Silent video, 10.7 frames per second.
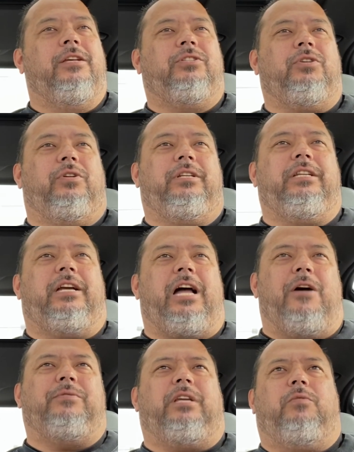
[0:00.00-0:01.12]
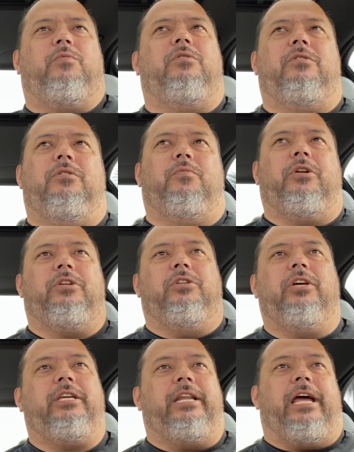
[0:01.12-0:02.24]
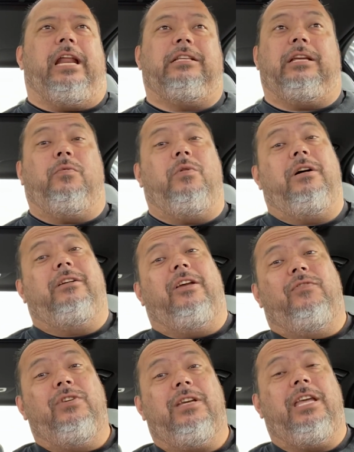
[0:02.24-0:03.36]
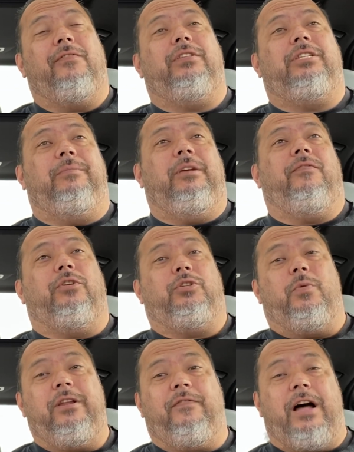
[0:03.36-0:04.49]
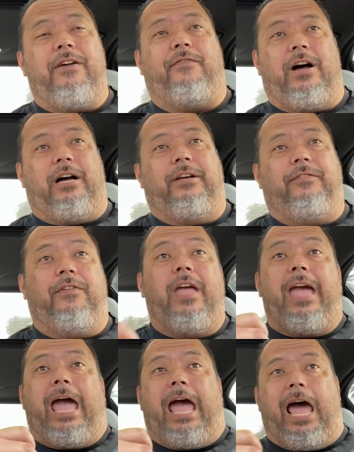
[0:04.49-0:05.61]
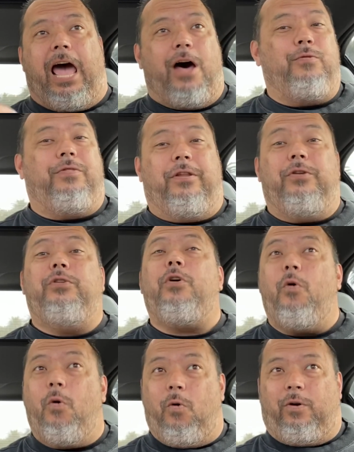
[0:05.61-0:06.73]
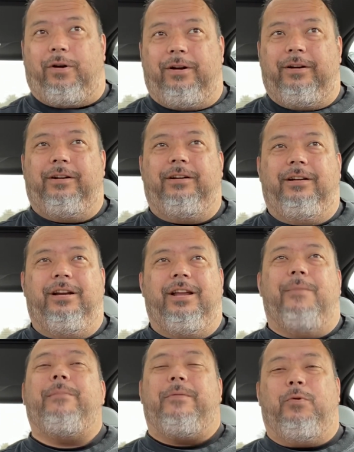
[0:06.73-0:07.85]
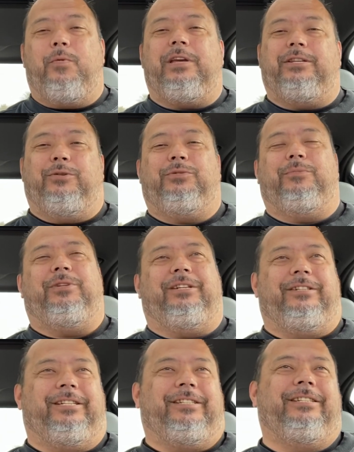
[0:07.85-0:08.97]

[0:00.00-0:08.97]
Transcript: So the guy was like, well, what are you looking at? I was like, well, if you can give it to me for $25,500 out the door, maybe we could do some dealing.